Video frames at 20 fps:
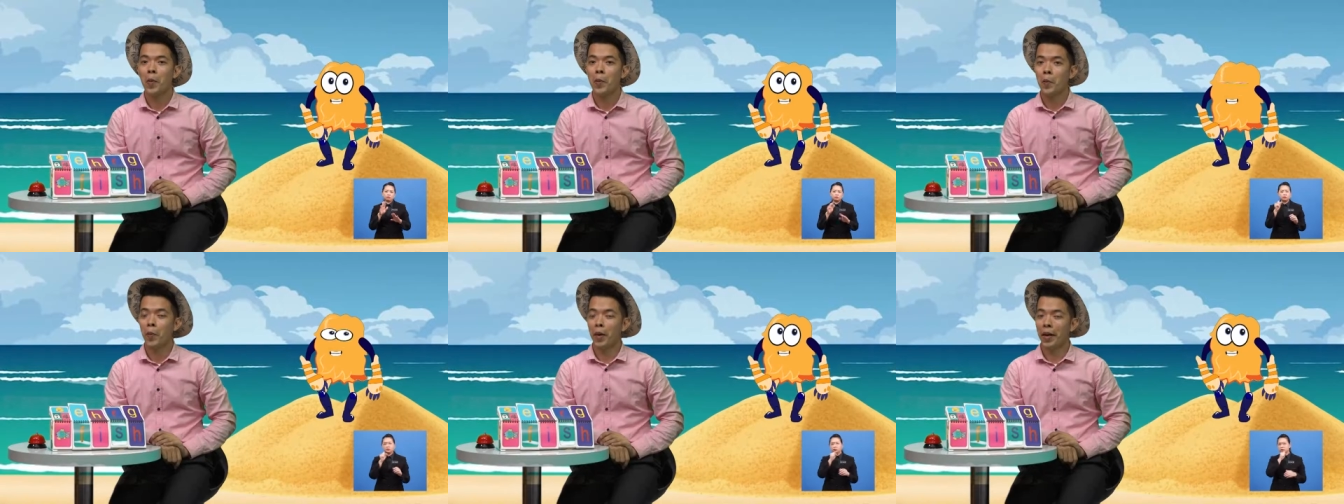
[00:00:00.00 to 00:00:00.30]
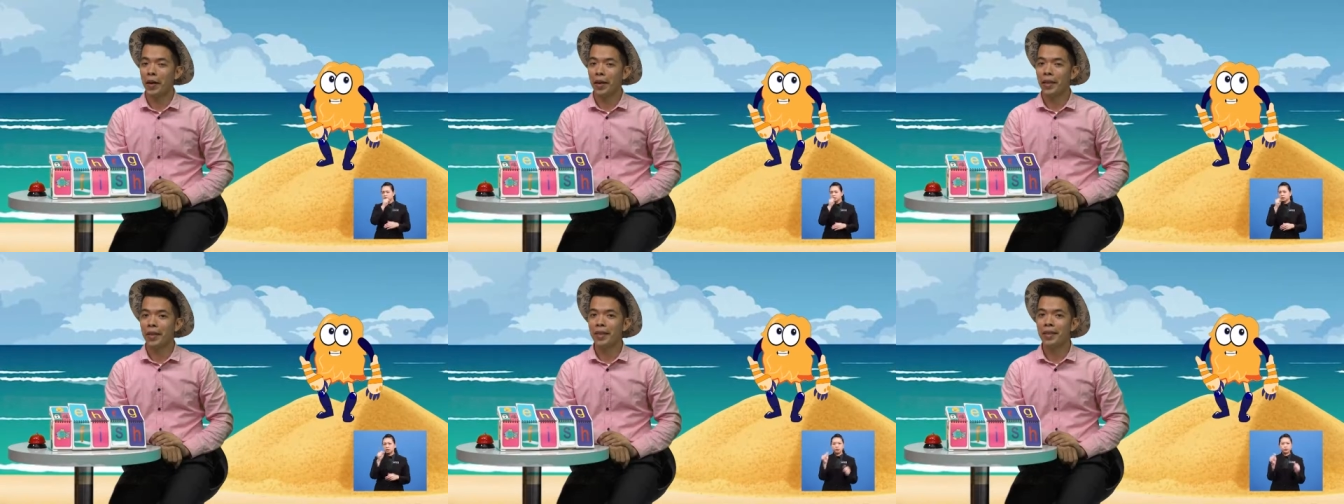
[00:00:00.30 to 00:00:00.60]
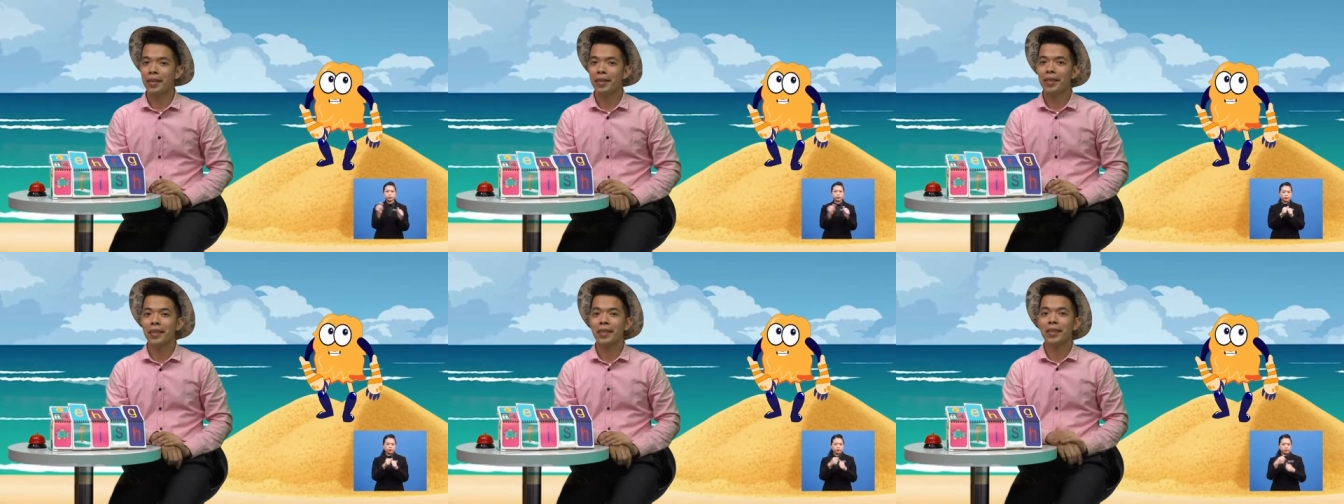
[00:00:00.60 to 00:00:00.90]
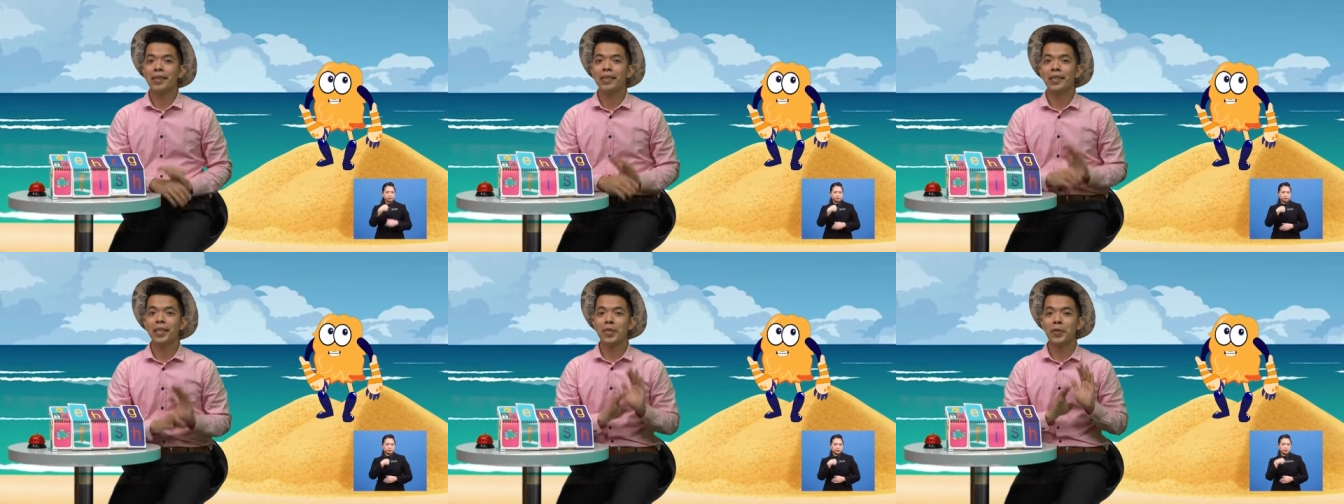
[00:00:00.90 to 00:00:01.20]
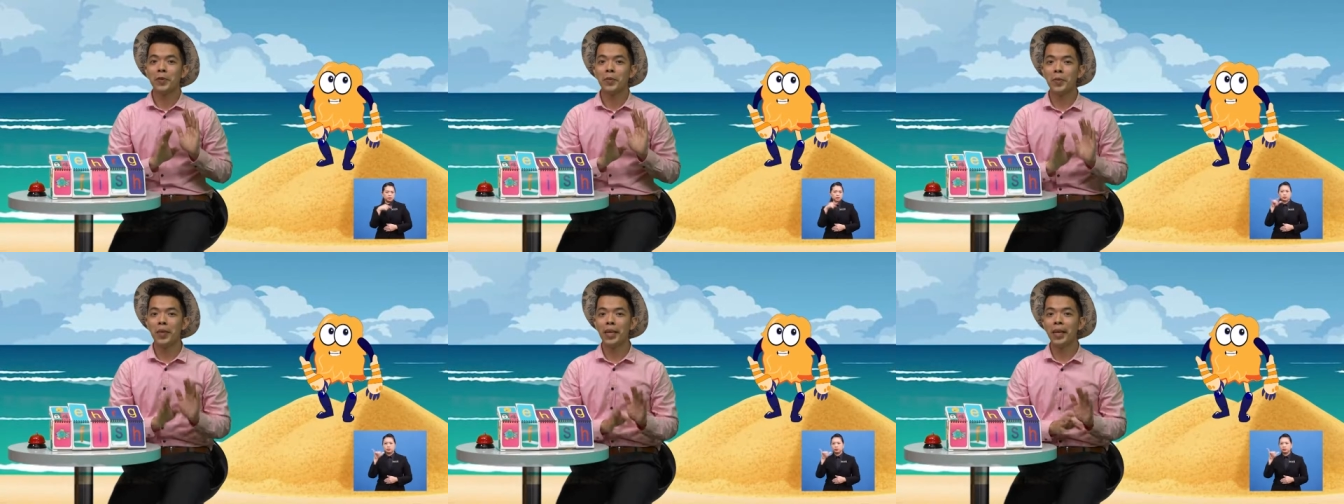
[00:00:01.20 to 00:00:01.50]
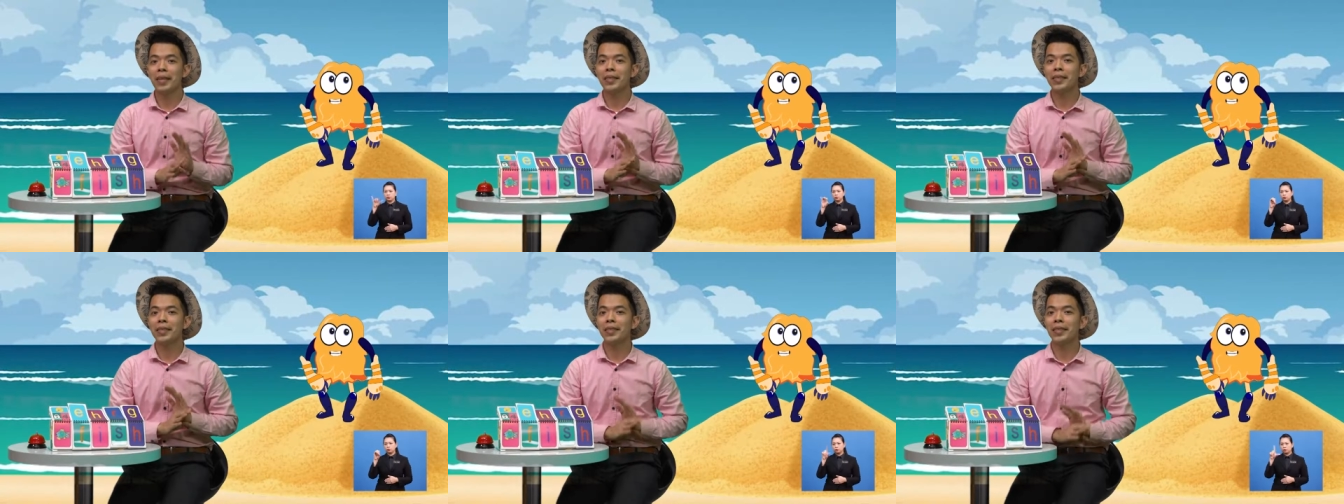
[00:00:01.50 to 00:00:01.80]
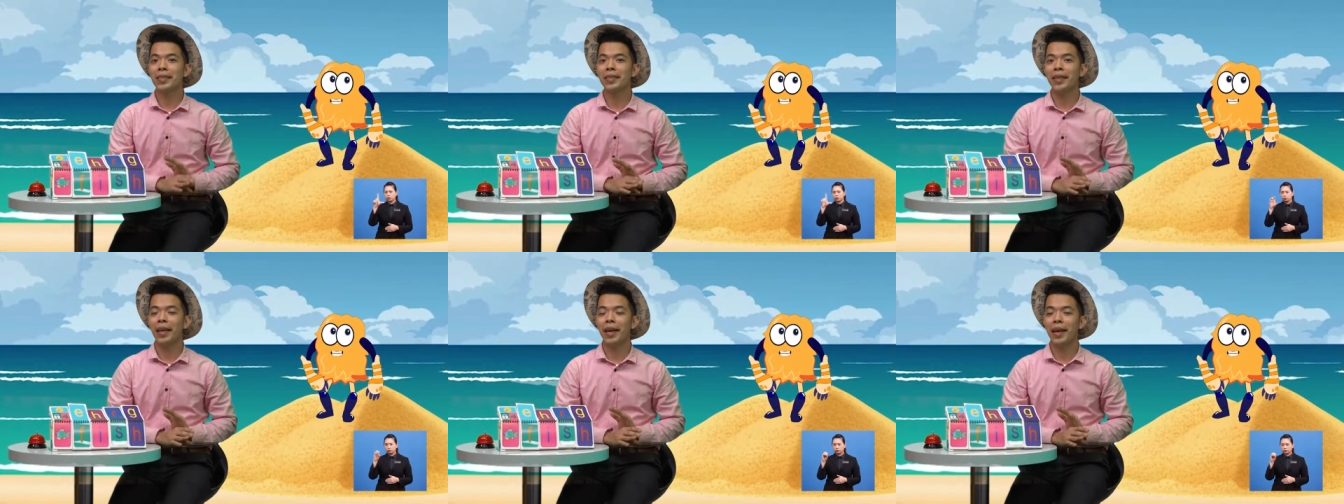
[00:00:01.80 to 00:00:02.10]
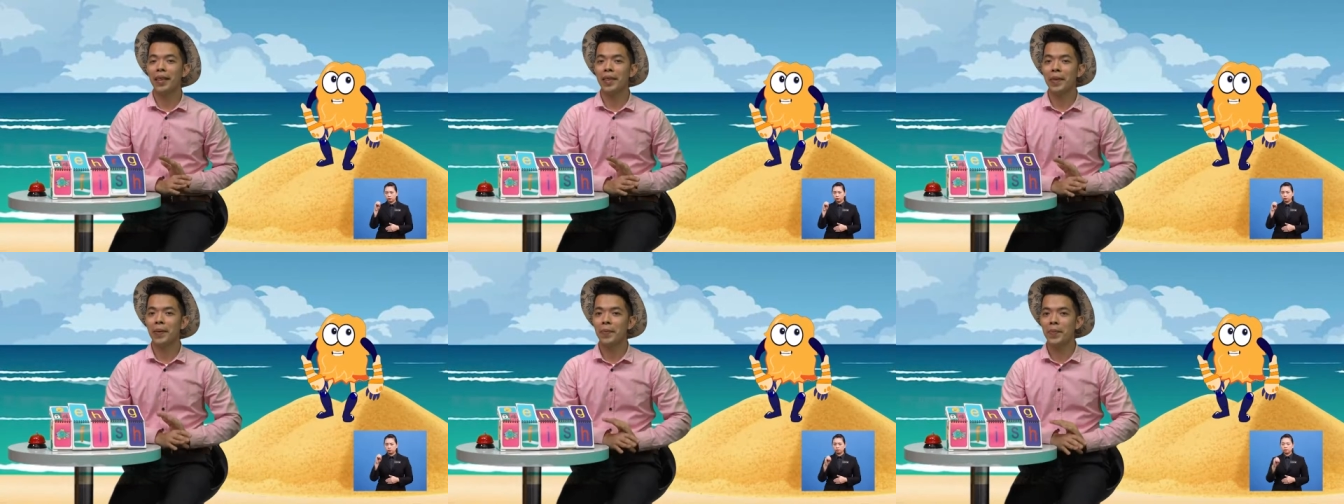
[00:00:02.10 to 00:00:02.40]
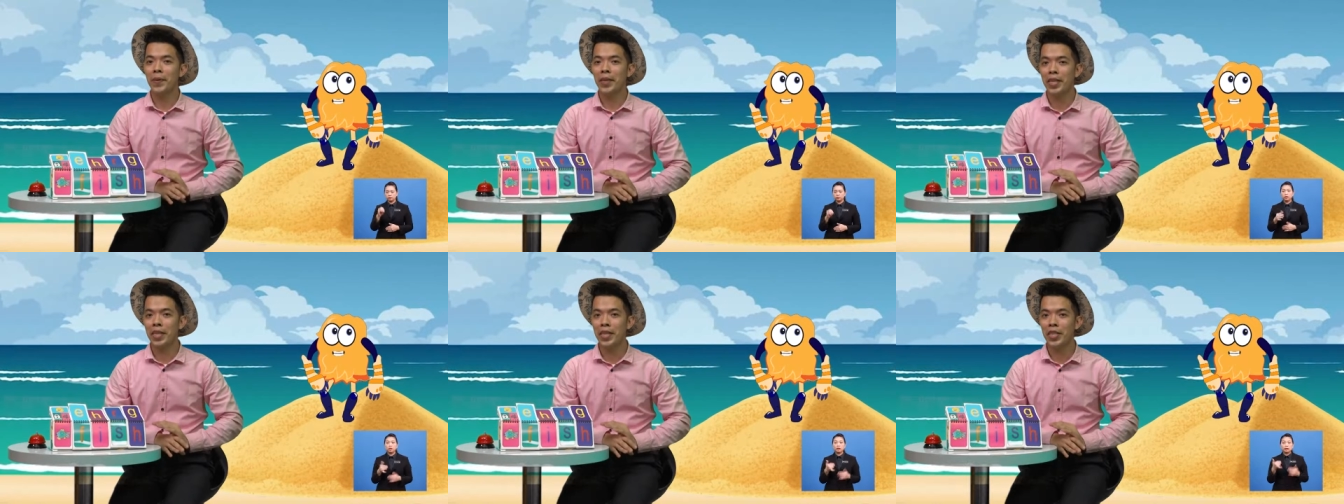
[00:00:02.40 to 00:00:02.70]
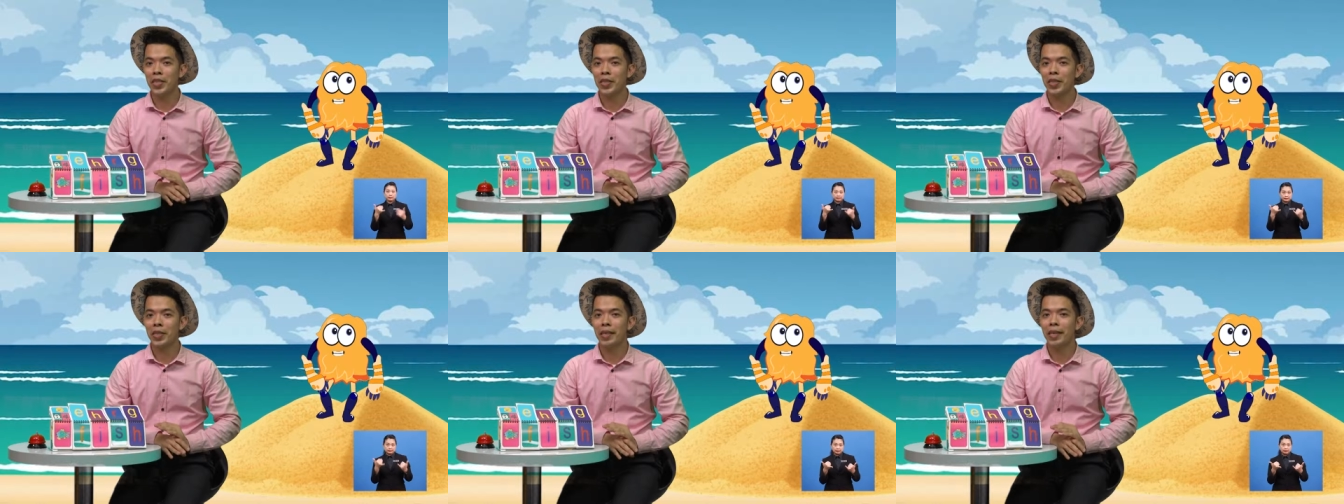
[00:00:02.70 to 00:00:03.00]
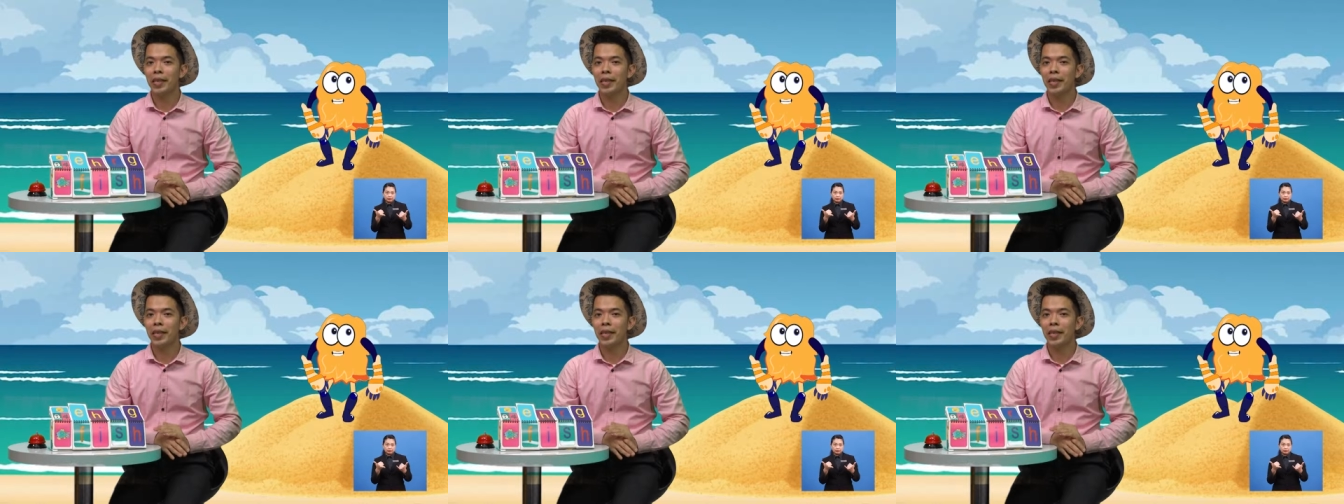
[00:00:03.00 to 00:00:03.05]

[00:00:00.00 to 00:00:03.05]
Well, since we are still at the beach,